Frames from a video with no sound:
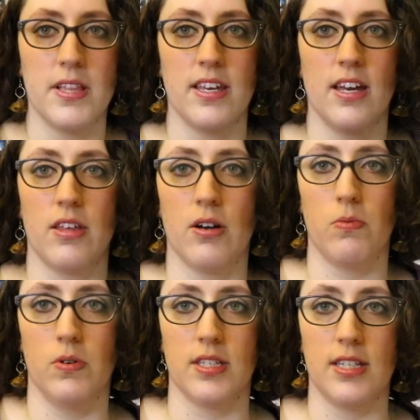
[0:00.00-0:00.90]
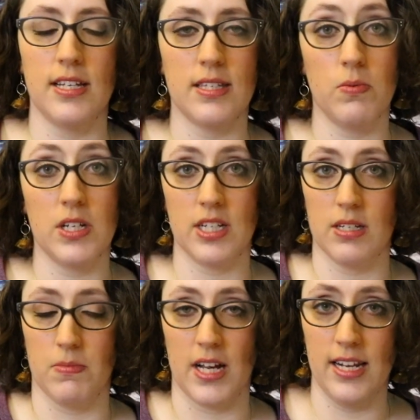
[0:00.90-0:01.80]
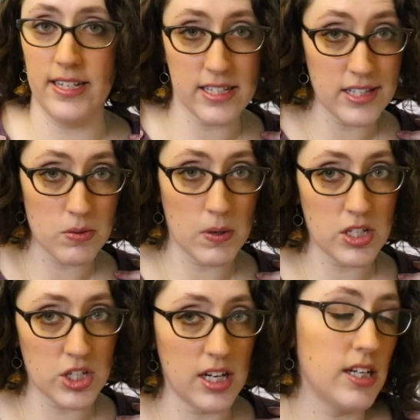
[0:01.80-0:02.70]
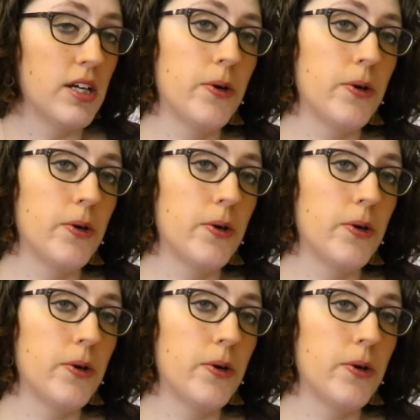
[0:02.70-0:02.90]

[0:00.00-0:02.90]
And the other was this, which is my Linden sweatshirt,